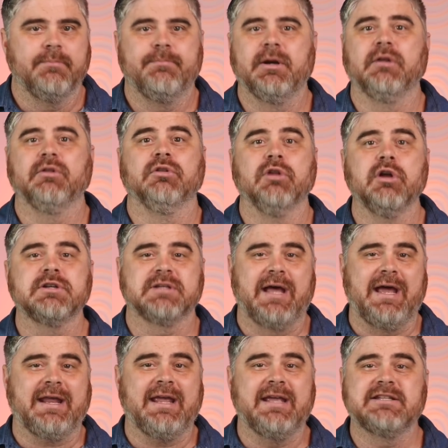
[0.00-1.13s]
but it looks
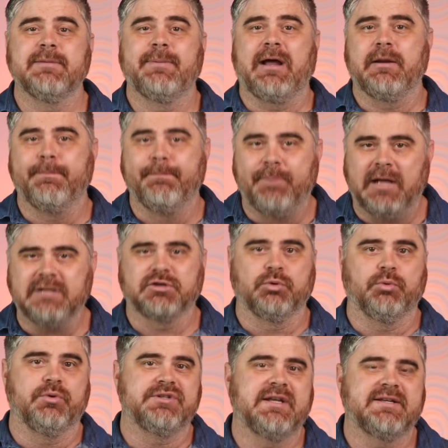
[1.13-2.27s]
like it's about to bust
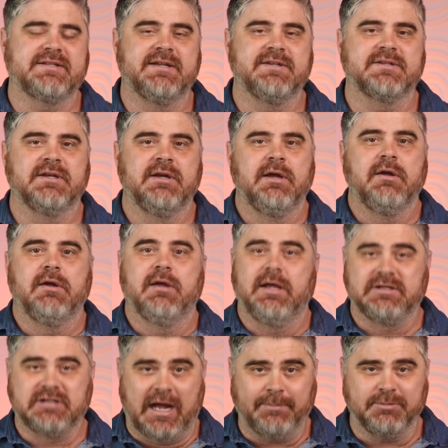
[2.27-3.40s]
through resistance
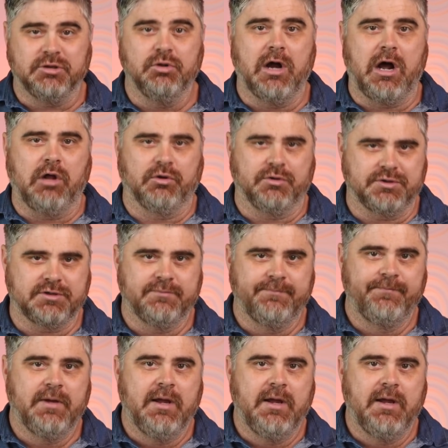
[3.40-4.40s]
and top $2.